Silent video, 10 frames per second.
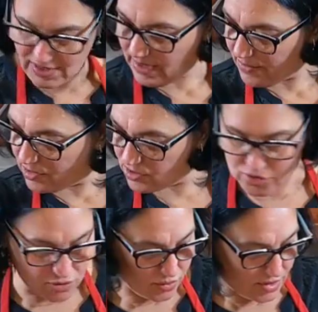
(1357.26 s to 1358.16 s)
I'm going
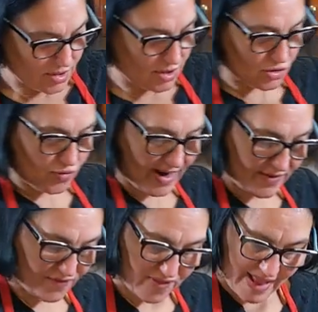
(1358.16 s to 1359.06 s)
to try to
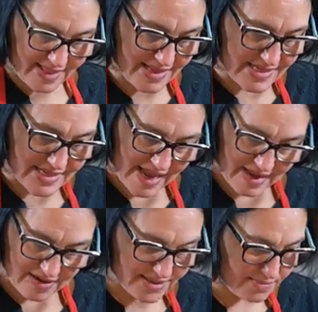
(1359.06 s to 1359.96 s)
flatten this
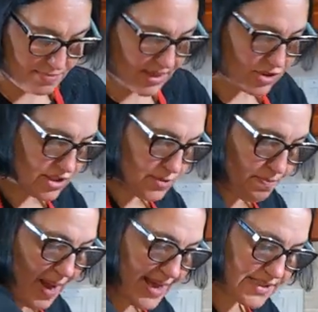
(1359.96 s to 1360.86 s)
out as much as
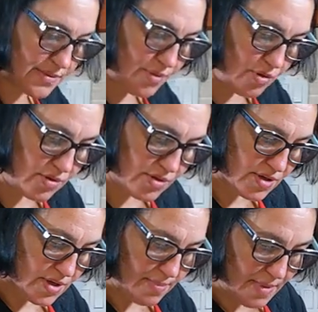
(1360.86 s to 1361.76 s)
possible.
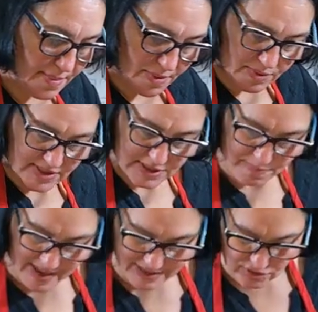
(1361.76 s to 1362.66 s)
Maybe with a
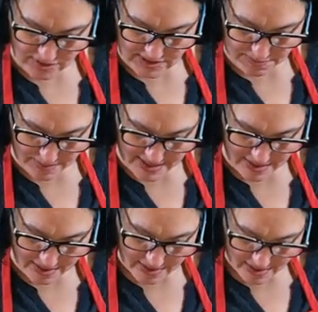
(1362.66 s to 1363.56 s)
spatula is
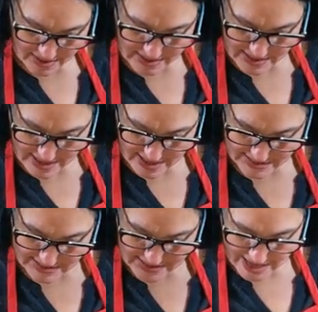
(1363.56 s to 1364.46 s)
better.
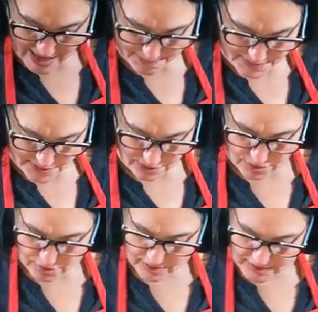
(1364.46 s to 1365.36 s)
Yes,
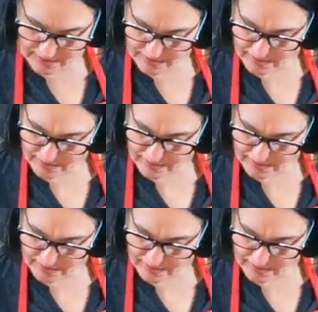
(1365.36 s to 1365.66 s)
absolutely.